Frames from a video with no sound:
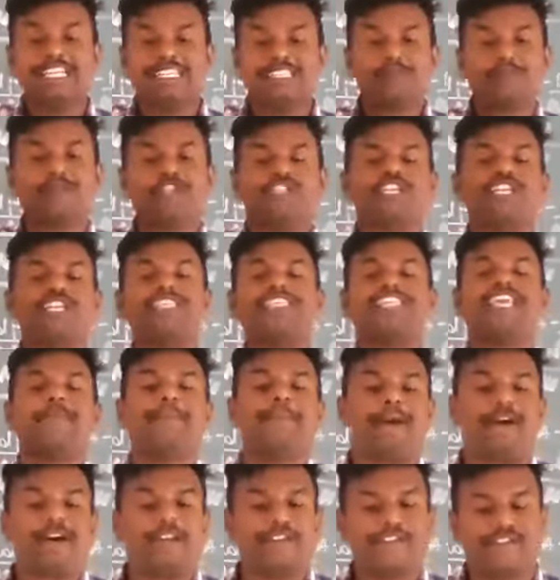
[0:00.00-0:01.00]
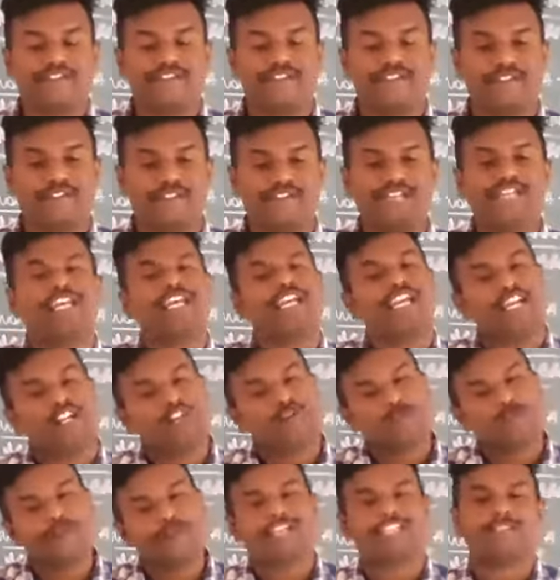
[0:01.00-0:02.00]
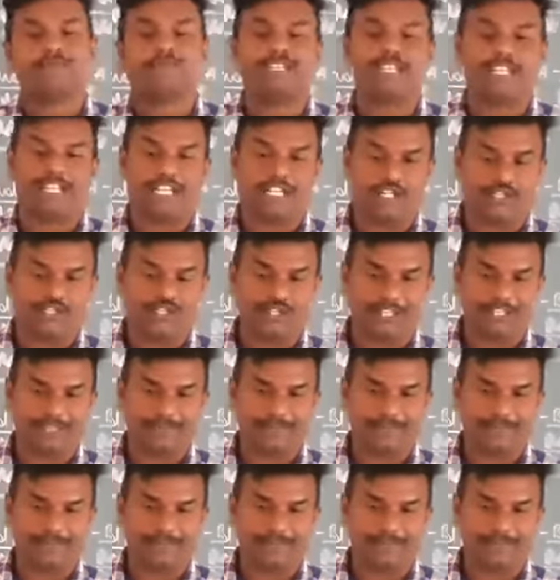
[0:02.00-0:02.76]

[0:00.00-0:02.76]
special type of endoplasmic reticulum.